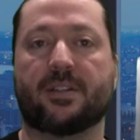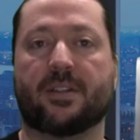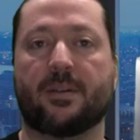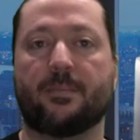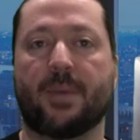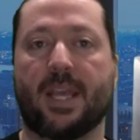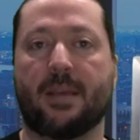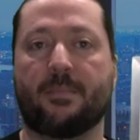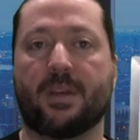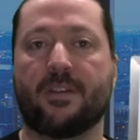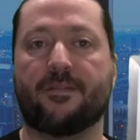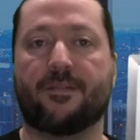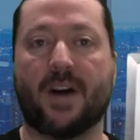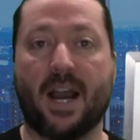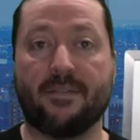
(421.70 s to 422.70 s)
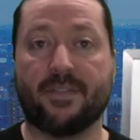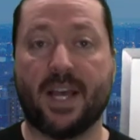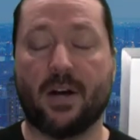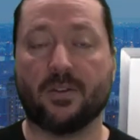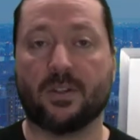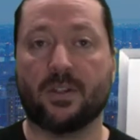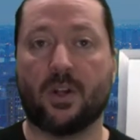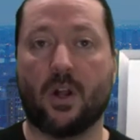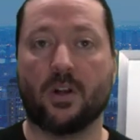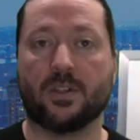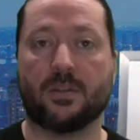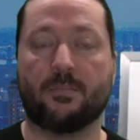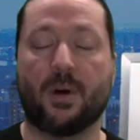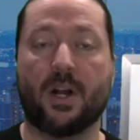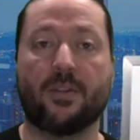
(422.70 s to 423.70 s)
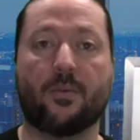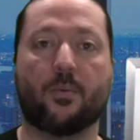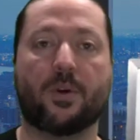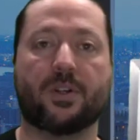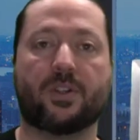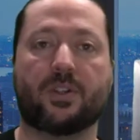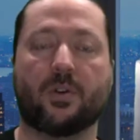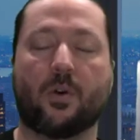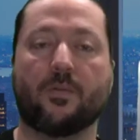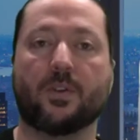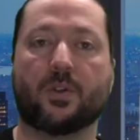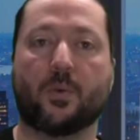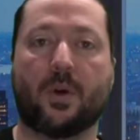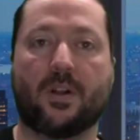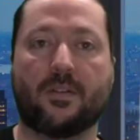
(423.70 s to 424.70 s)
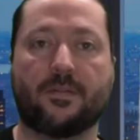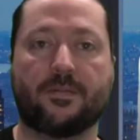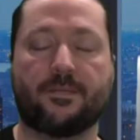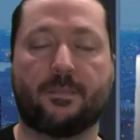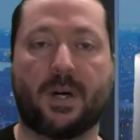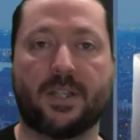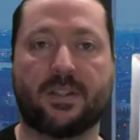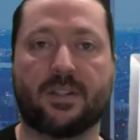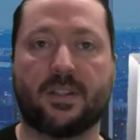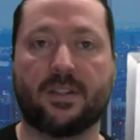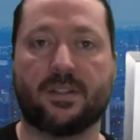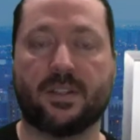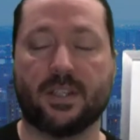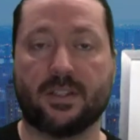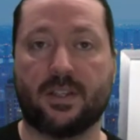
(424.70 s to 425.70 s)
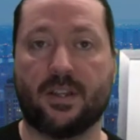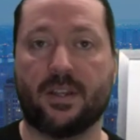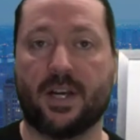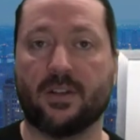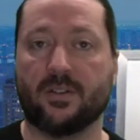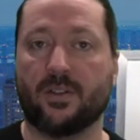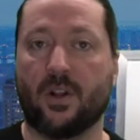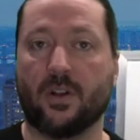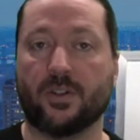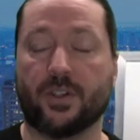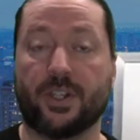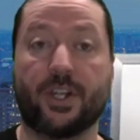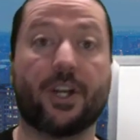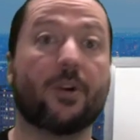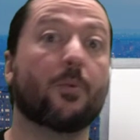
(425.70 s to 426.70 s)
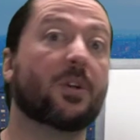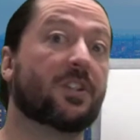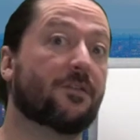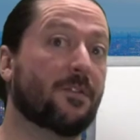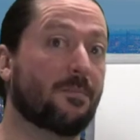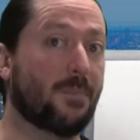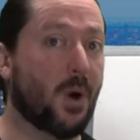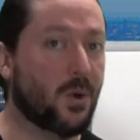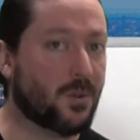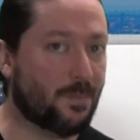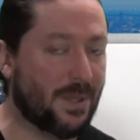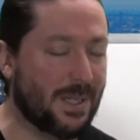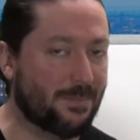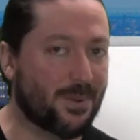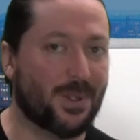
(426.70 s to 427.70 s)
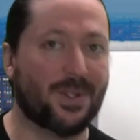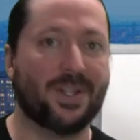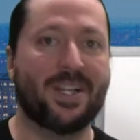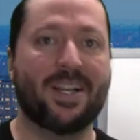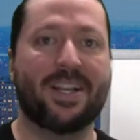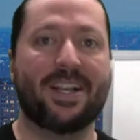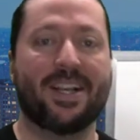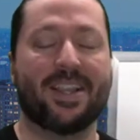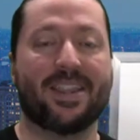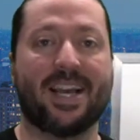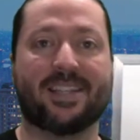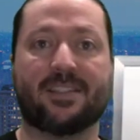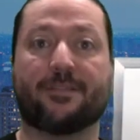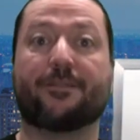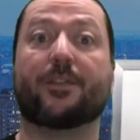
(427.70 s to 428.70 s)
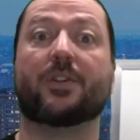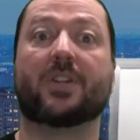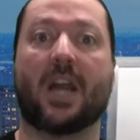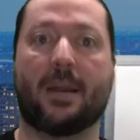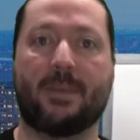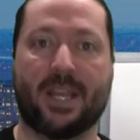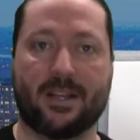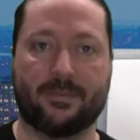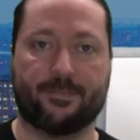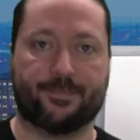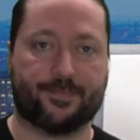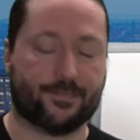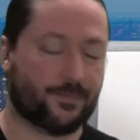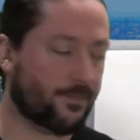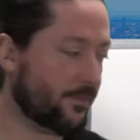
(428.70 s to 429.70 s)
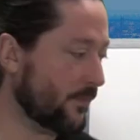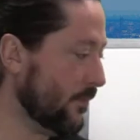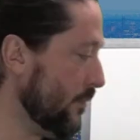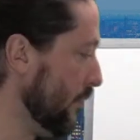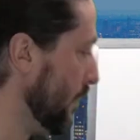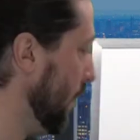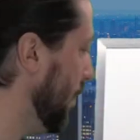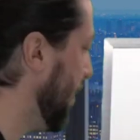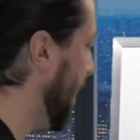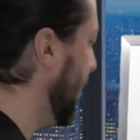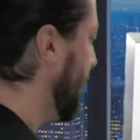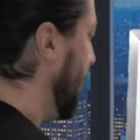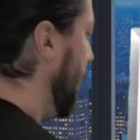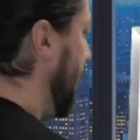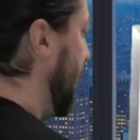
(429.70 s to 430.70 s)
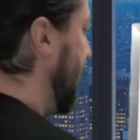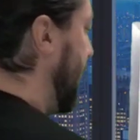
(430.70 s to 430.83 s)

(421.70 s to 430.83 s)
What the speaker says: to maybe $5,000 a month, which over 12 months is $60,000 a year, which for most people, that's a full-time income. Okay, so let's